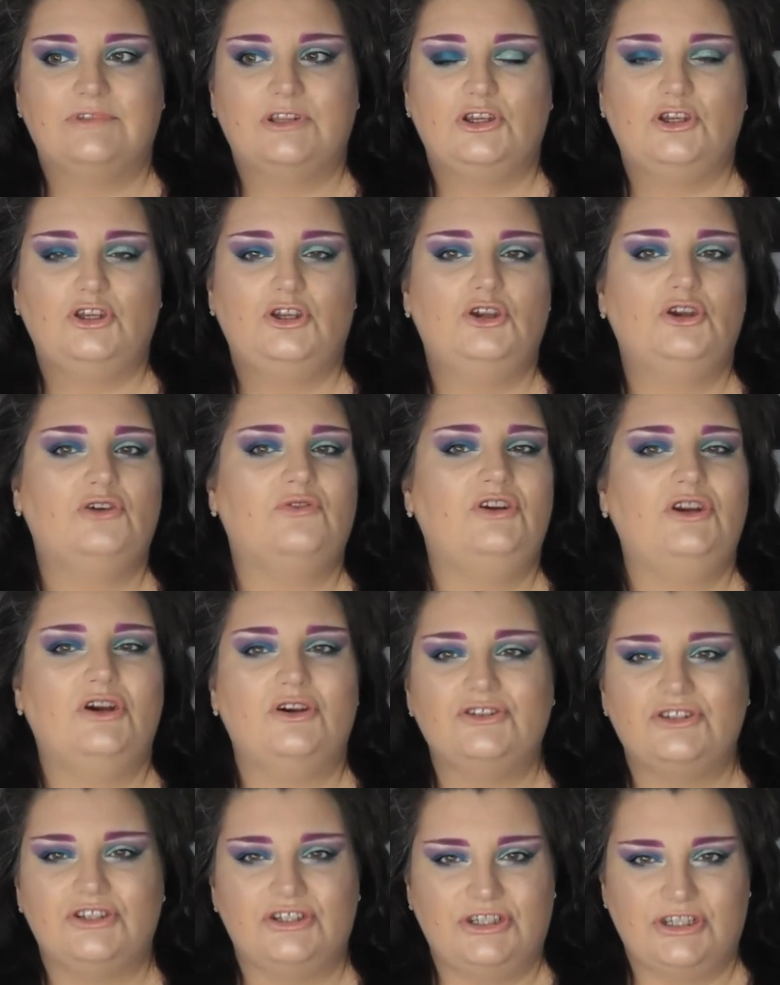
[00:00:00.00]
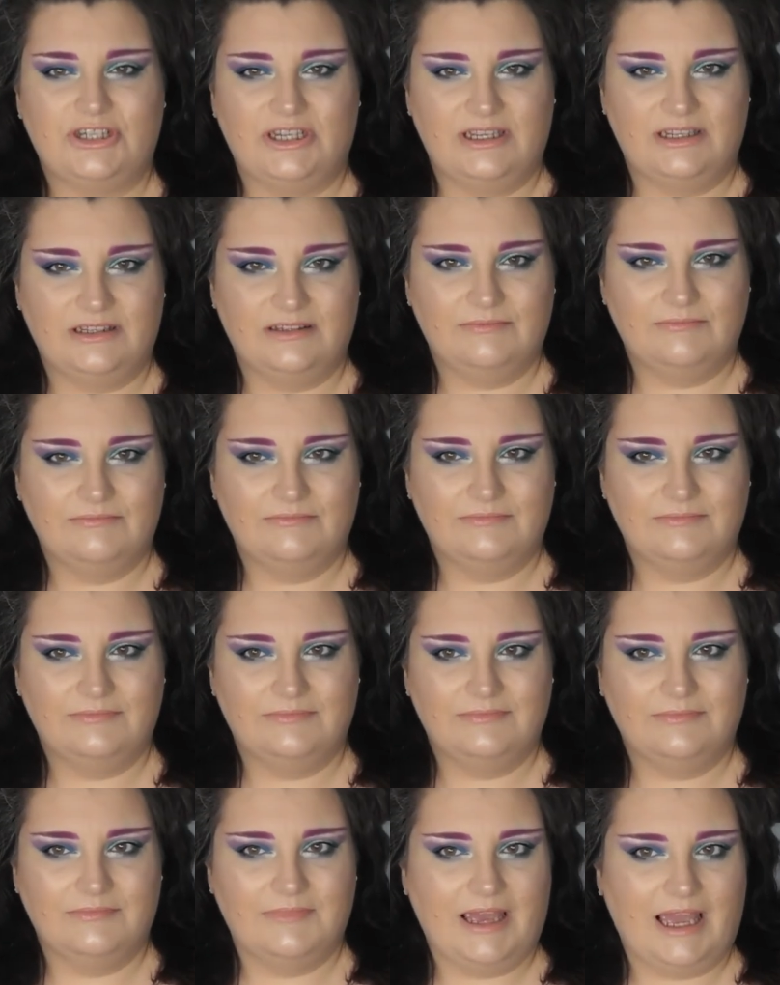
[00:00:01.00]
curiosity
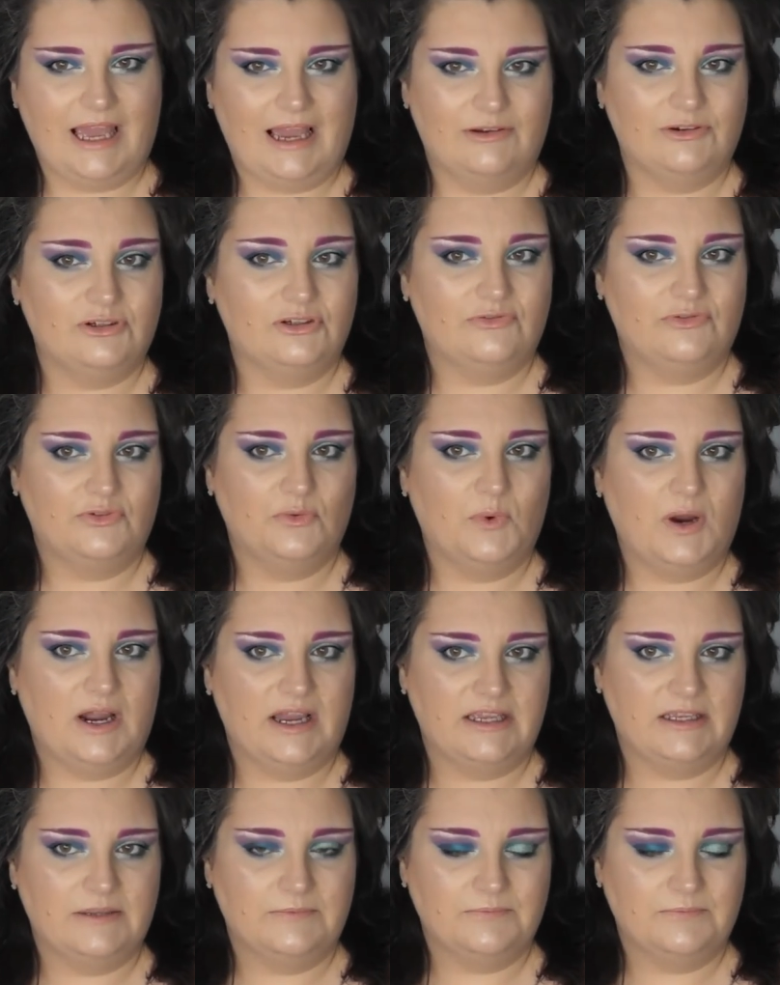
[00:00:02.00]
out of the way.